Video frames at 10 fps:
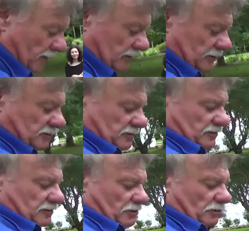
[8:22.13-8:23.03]
It's
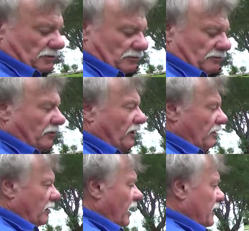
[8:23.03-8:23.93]
called
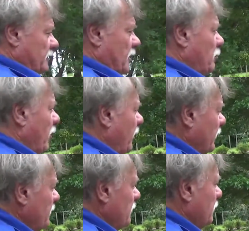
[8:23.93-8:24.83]
Phyllocladus
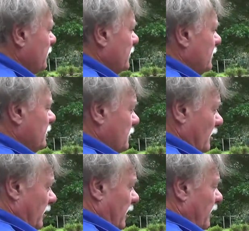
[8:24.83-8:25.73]
alpinus, which is a New
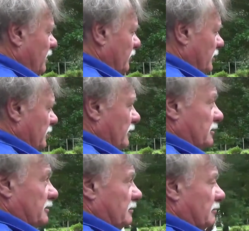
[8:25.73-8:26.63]
Zealand native. It's a
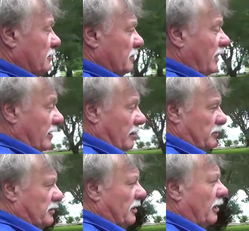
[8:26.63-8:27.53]

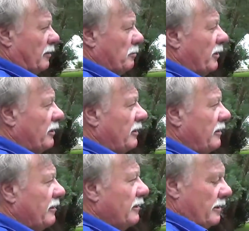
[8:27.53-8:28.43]
nicknamed a celery pine
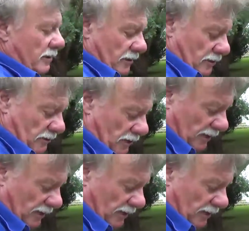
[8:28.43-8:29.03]
because